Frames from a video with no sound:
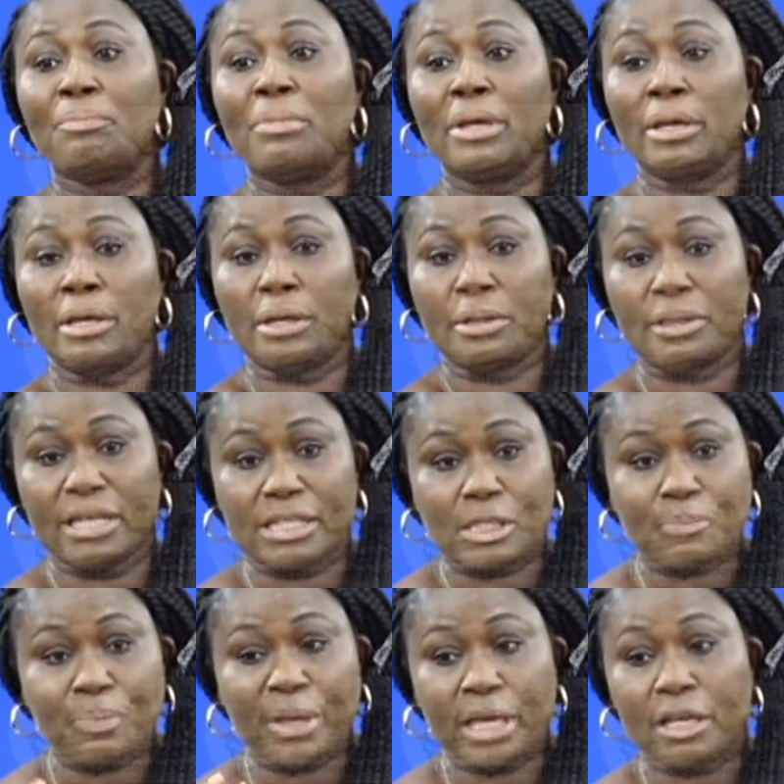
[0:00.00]
there's
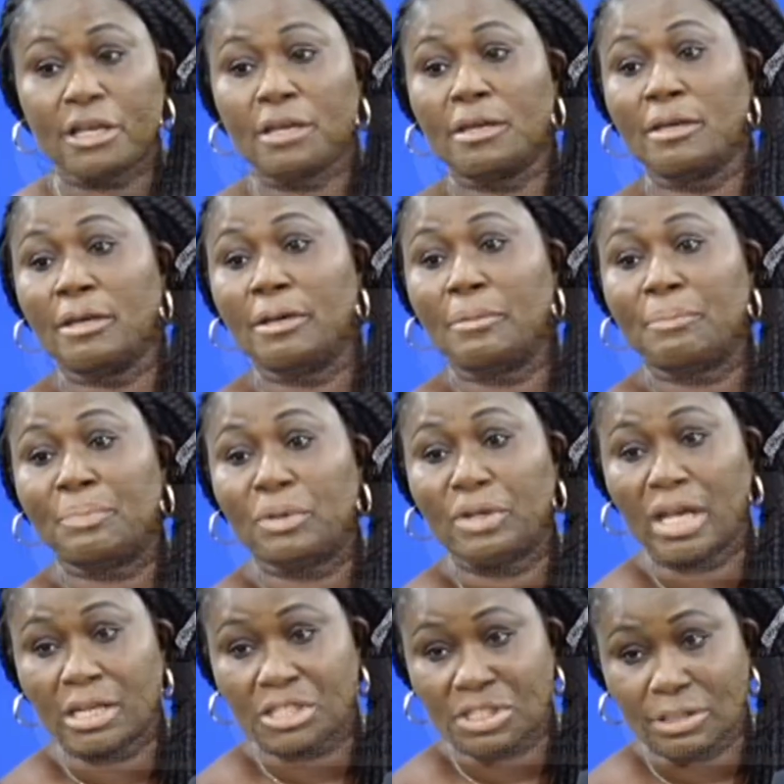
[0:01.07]
peak
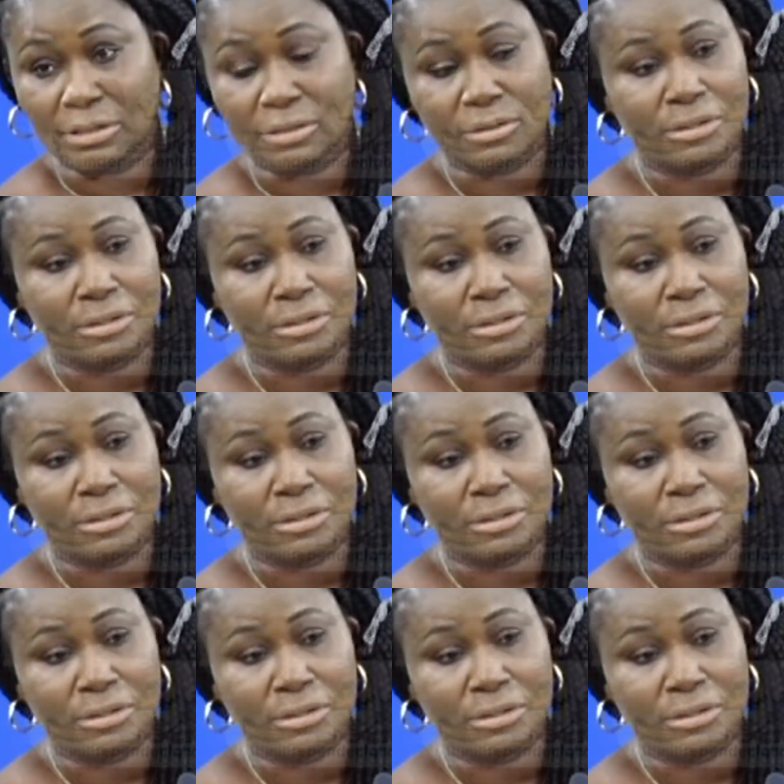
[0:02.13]
production.